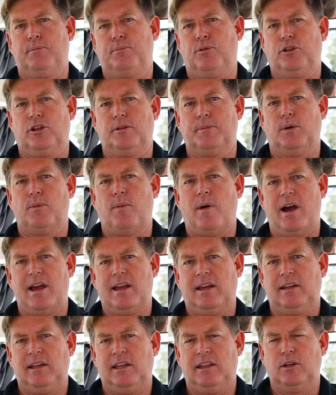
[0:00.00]
can put them
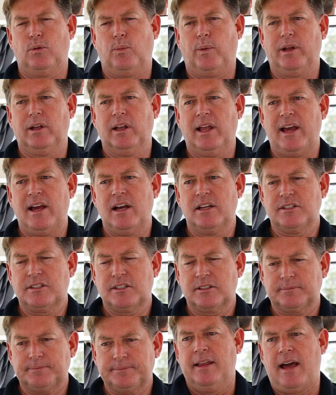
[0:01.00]
away in the
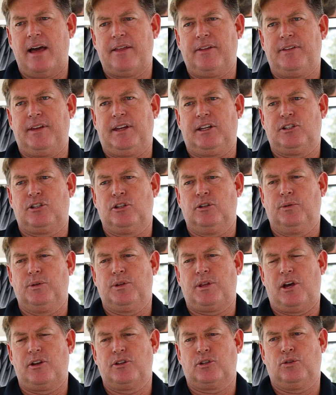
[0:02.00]
wheelhouse. The other thing too
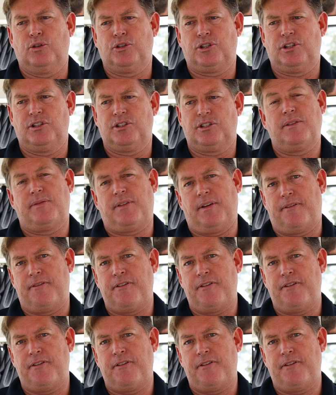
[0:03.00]
with those cushions, if you're